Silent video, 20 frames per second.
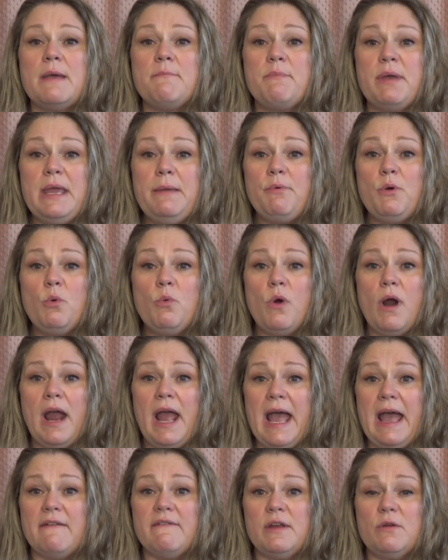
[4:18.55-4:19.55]
People were
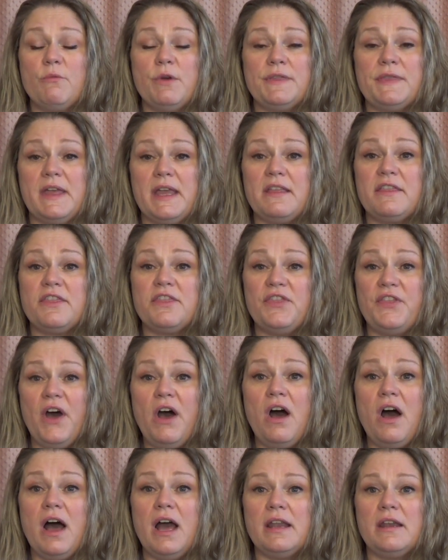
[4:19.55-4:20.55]
having what they
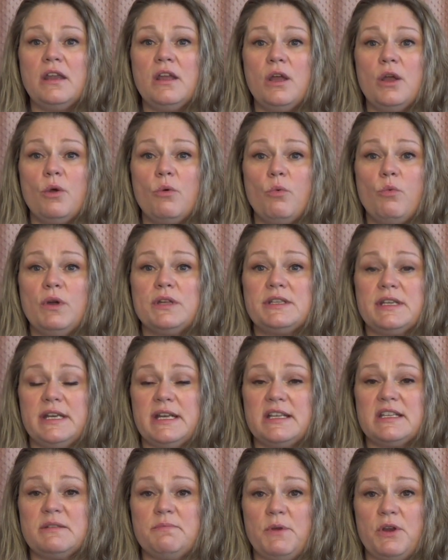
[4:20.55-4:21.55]
thought was an
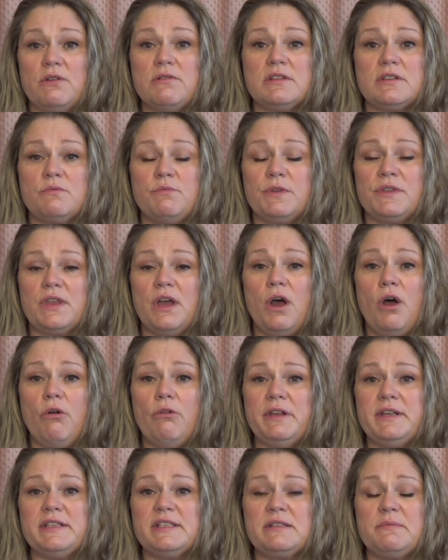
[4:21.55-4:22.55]
experience with the
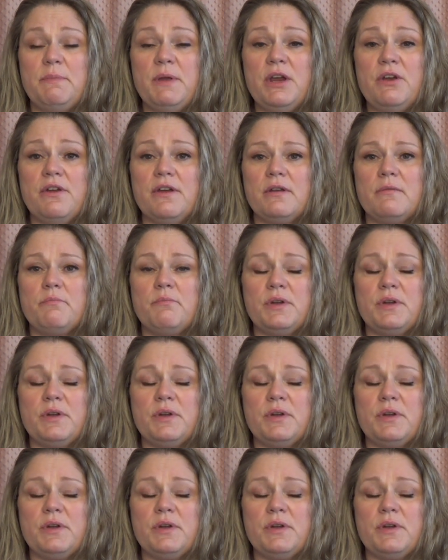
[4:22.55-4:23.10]
Holy Spirit,